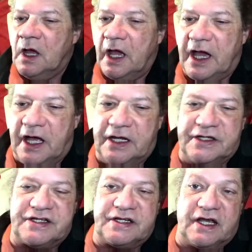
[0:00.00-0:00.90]
and
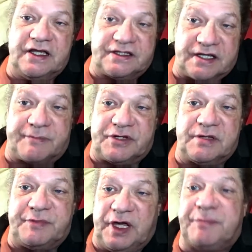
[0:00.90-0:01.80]
it's up to
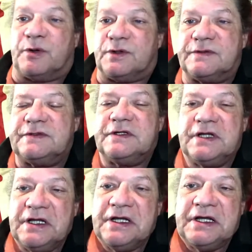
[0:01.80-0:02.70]
the people
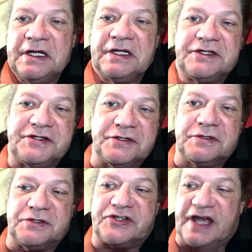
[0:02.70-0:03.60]

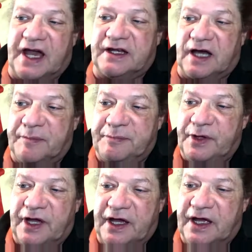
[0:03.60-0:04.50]
to stand up
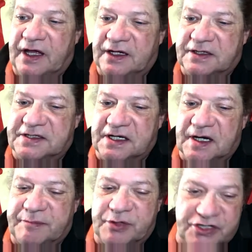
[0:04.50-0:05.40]
and
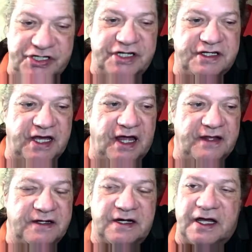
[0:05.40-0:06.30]
put shit
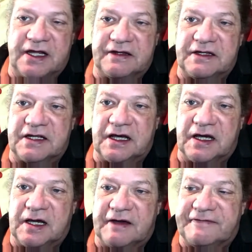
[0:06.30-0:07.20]
together and
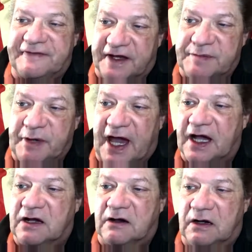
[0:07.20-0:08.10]
fight
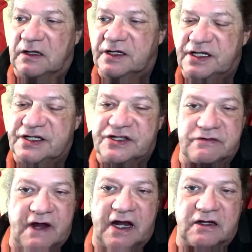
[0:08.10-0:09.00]
back on these
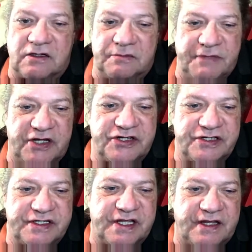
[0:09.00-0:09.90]
tyrannical
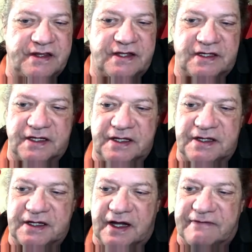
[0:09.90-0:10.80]
measures that
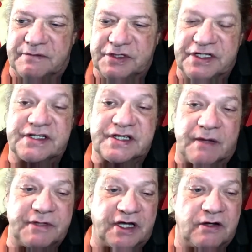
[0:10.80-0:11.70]
the government is
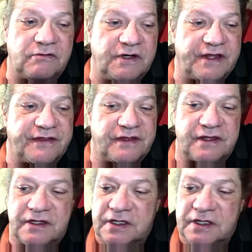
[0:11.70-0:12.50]
coming out with